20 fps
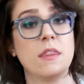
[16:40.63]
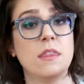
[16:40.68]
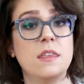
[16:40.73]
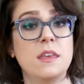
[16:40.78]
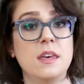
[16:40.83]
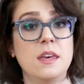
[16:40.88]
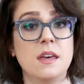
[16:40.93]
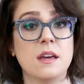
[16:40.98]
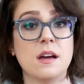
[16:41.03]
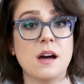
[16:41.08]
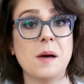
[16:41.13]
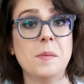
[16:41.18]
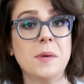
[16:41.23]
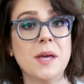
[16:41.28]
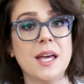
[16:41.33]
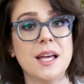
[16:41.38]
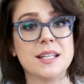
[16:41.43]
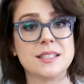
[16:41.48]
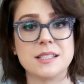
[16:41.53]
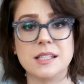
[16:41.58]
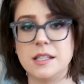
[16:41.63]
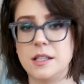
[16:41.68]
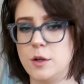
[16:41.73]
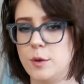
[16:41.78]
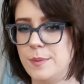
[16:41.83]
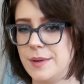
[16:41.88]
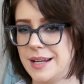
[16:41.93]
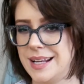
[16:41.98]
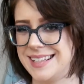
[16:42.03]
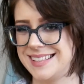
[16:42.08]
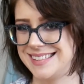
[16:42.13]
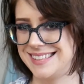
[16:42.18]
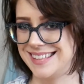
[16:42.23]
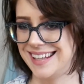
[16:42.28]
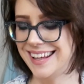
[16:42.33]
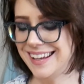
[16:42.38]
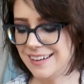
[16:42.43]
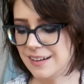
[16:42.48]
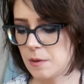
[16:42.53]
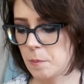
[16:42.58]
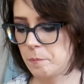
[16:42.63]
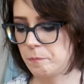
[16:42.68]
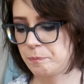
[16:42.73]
The cupcake is a little bit acidic.